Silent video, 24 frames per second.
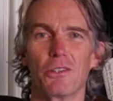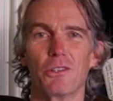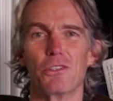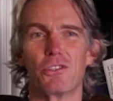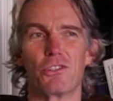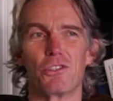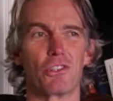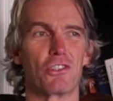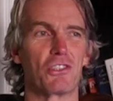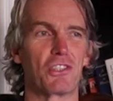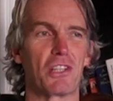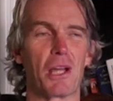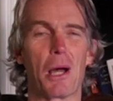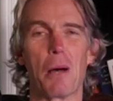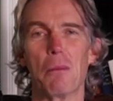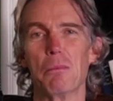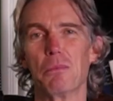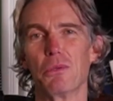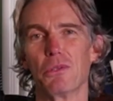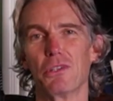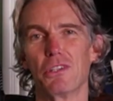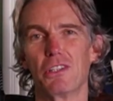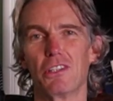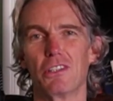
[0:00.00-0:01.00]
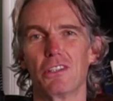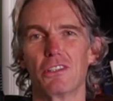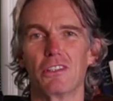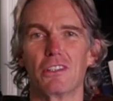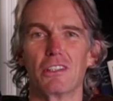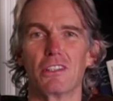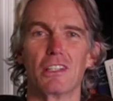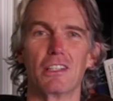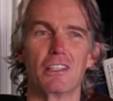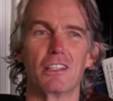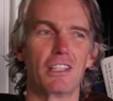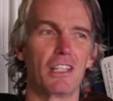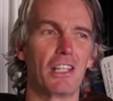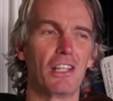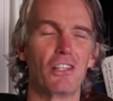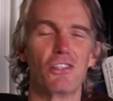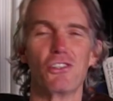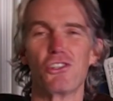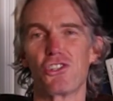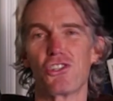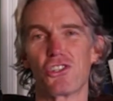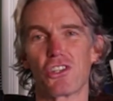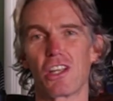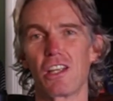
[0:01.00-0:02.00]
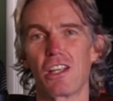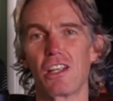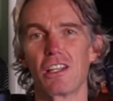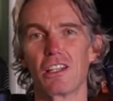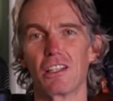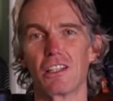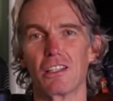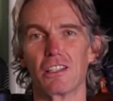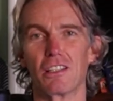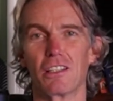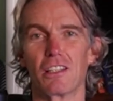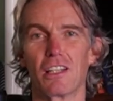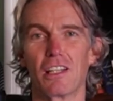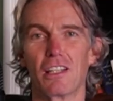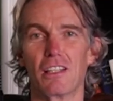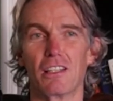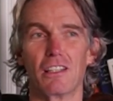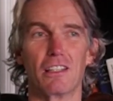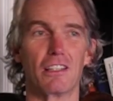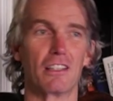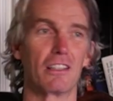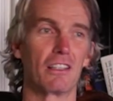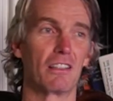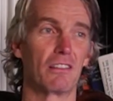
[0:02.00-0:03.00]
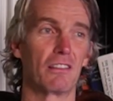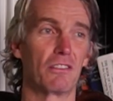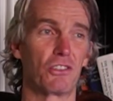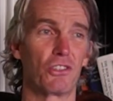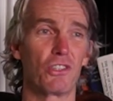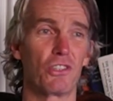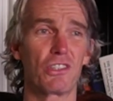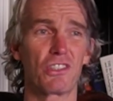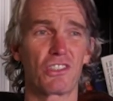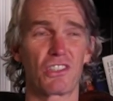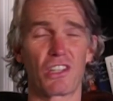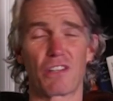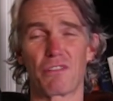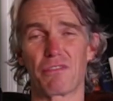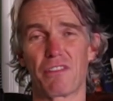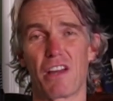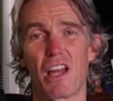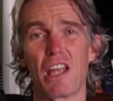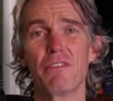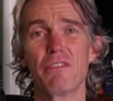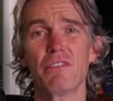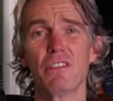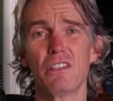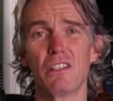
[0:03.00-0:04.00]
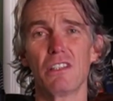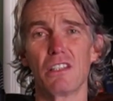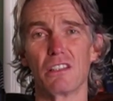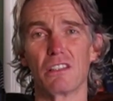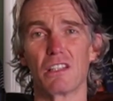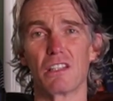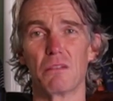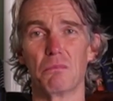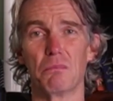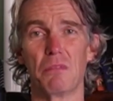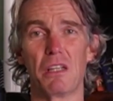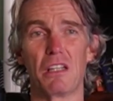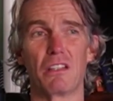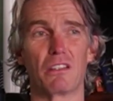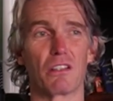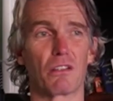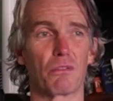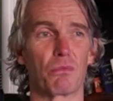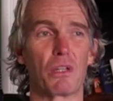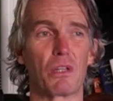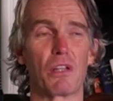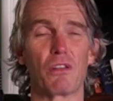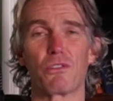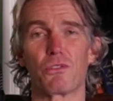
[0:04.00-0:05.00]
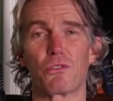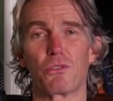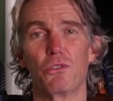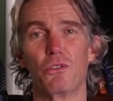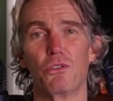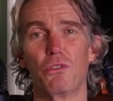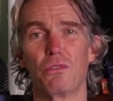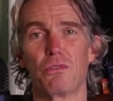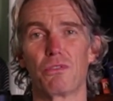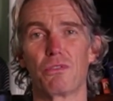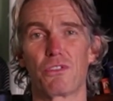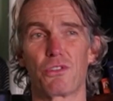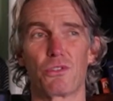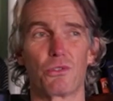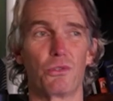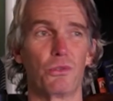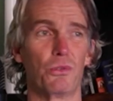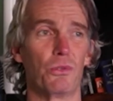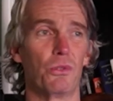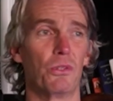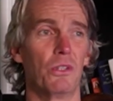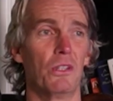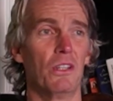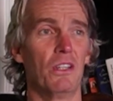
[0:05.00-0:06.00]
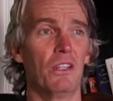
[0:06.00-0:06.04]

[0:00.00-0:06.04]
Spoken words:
just gambling and eating shite and just surviving and making their way through